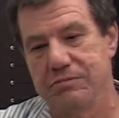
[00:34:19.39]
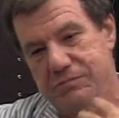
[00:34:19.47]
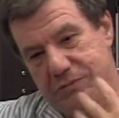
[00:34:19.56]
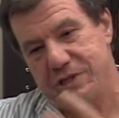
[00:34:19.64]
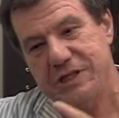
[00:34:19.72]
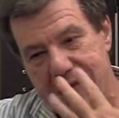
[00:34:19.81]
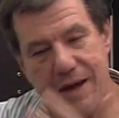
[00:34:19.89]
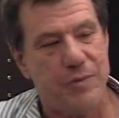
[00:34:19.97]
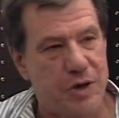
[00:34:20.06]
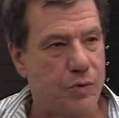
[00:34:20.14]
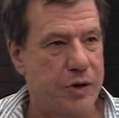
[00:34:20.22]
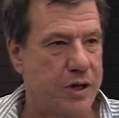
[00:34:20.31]

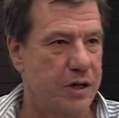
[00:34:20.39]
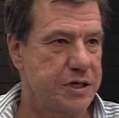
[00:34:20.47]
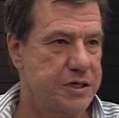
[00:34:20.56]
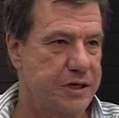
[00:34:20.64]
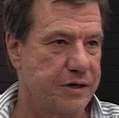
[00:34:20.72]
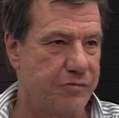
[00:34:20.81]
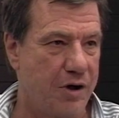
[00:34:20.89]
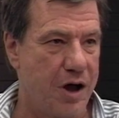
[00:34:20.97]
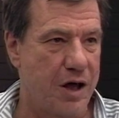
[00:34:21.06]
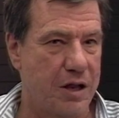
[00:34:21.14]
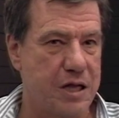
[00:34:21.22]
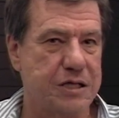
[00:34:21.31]
semi-realistic
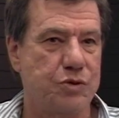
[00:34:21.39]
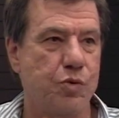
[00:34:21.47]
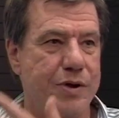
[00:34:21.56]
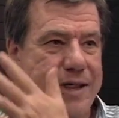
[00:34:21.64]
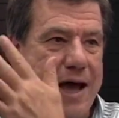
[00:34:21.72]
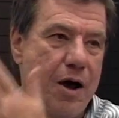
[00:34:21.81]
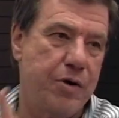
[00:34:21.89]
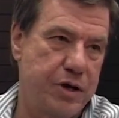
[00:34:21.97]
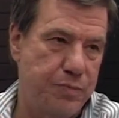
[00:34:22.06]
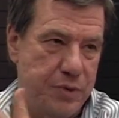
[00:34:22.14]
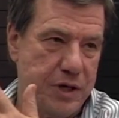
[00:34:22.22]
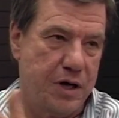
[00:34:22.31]
violence without it
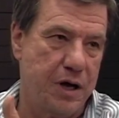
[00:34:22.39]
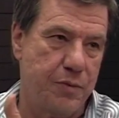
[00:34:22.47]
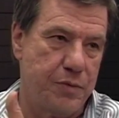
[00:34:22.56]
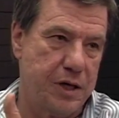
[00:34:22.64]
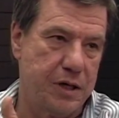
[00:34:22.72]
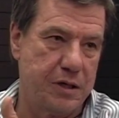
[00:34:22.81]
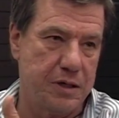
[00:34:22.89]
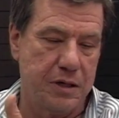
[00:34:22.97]
becoming